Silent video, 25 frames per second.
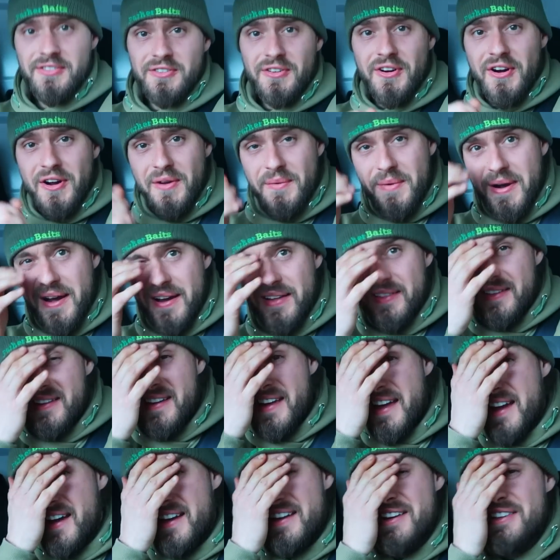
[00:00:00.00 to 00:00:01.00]
Right, wow,
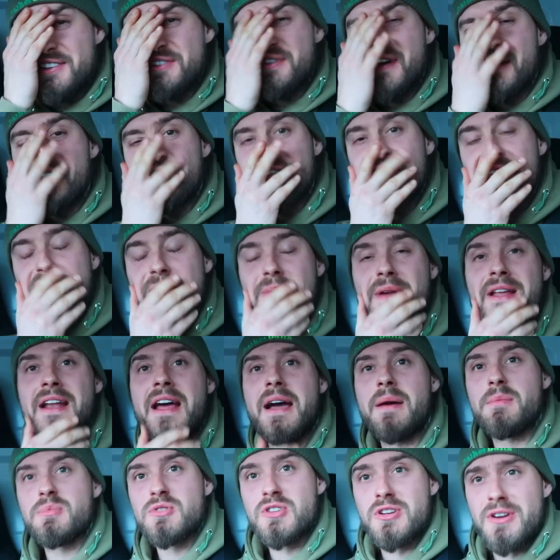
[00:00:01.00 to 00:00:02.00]
the traffic's been
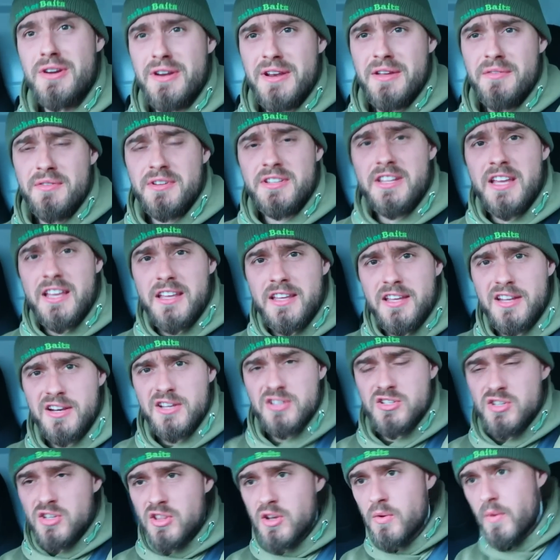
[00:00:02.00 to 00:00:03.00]
absolutely
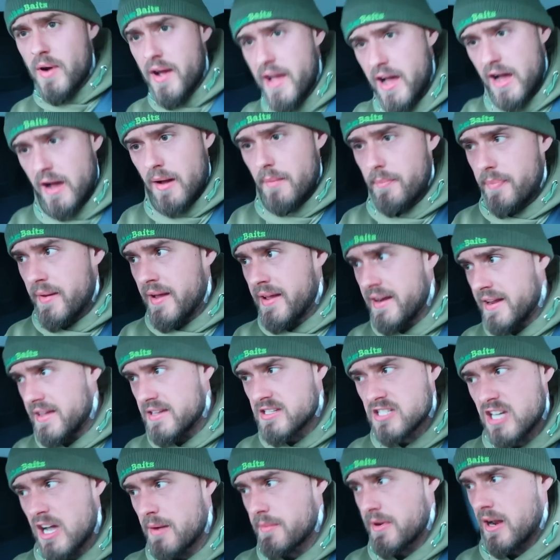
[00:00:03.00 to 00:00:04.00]
ridiculous on the way up, and
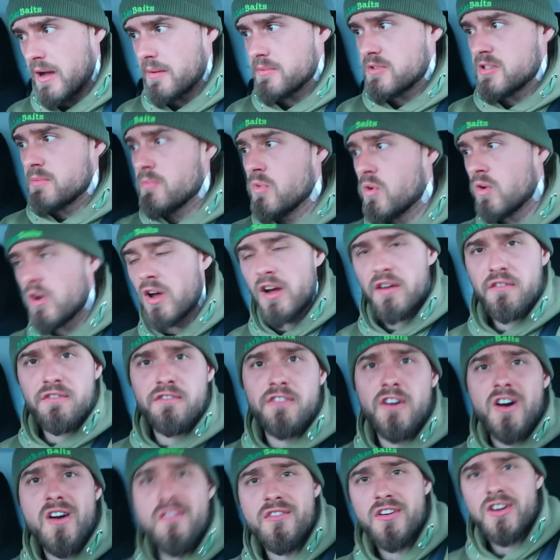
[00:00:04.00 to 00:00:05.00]
it's coming up to more like
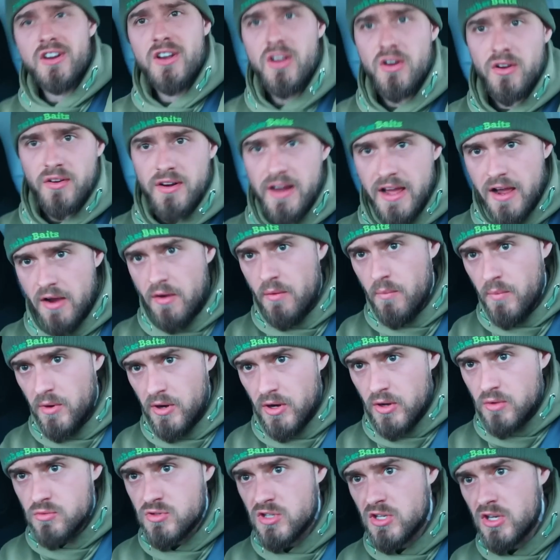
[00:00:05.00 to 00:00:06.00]
5 o'clock now, and
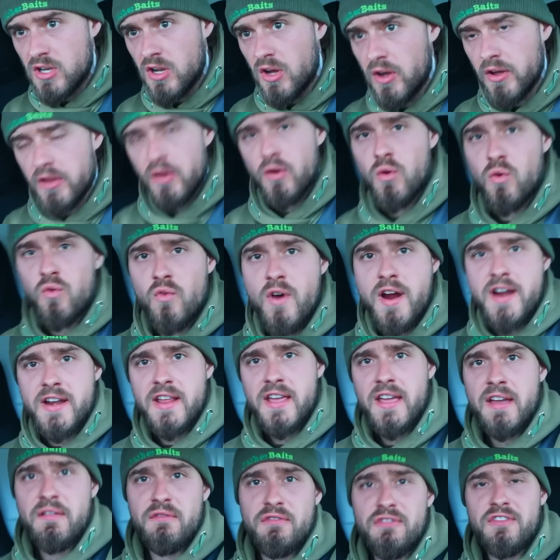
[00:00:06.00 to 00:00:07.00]
we're losing light
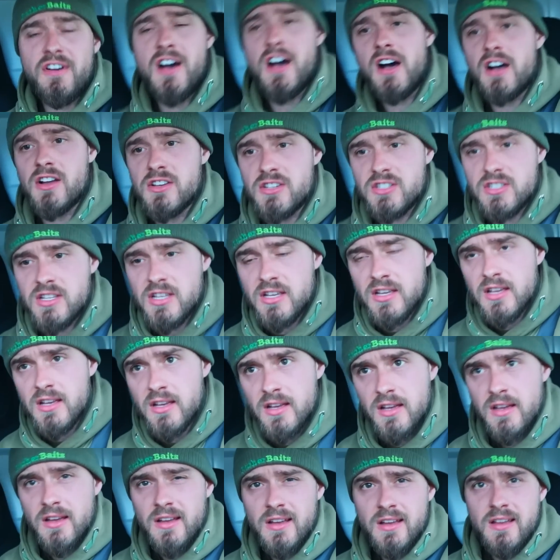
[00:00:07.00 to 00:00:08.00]
already and fast.
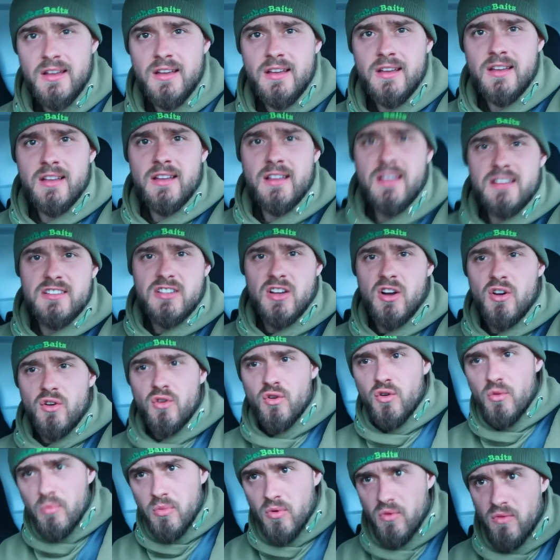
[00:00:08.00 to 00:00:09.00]
It's a
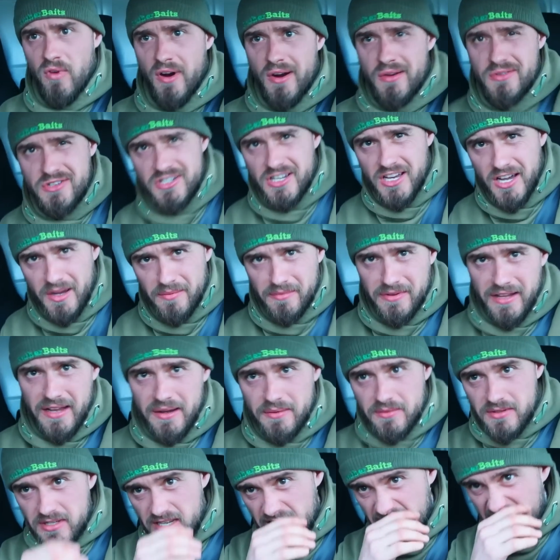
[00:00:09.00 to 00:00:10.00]
horrible road you come
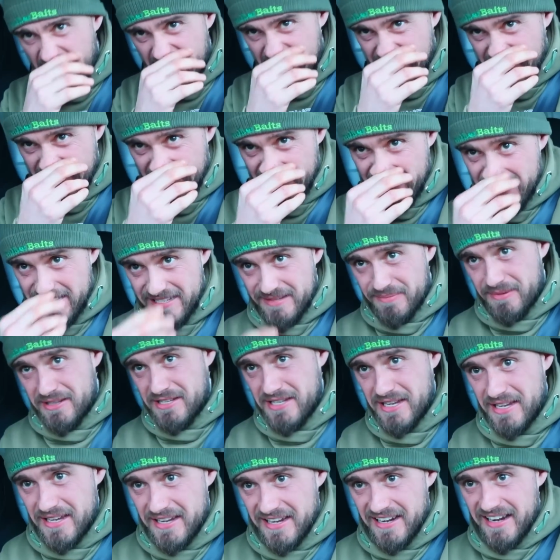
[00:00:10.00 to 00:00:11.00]
down to get to this
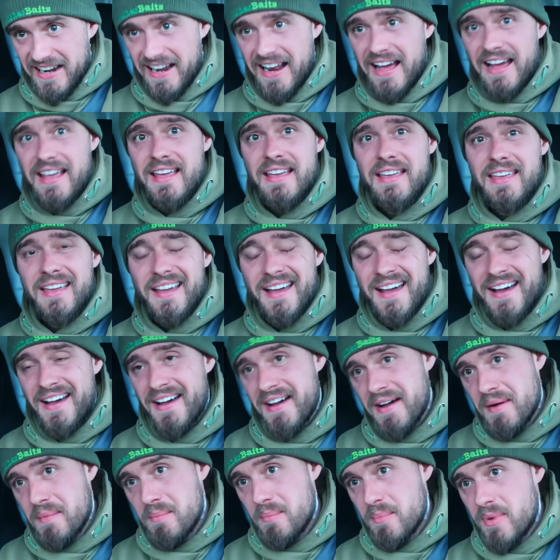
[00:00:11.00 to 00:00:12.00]
particular lake.
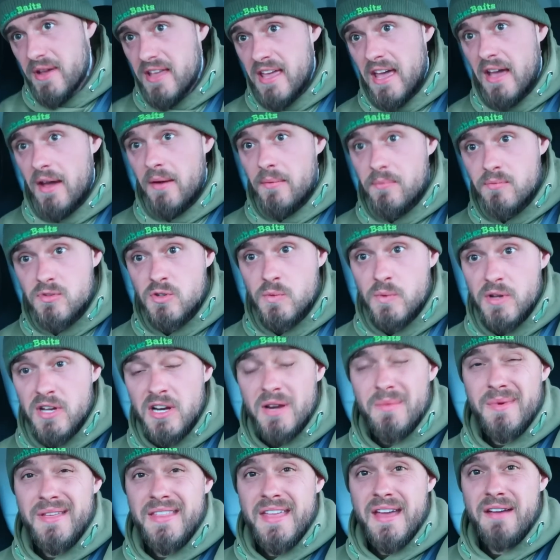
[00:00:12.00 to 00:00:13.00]
But yeah, so we're
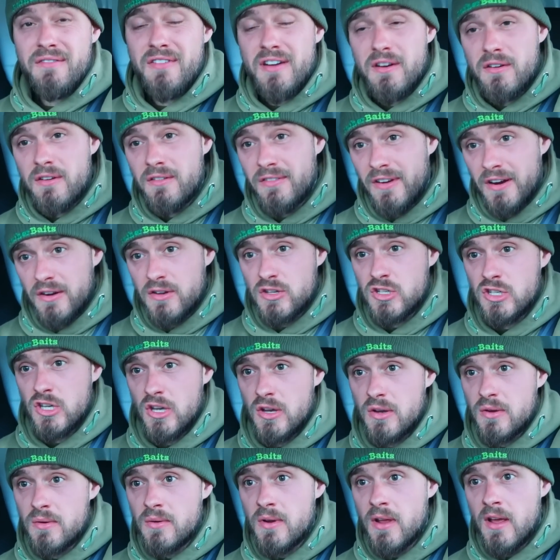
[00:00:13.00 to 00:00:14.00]
going to be there very, very
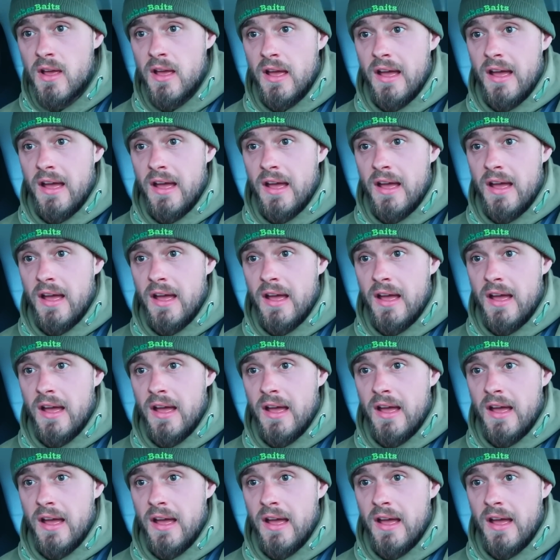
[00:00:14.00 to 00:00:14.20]
soon.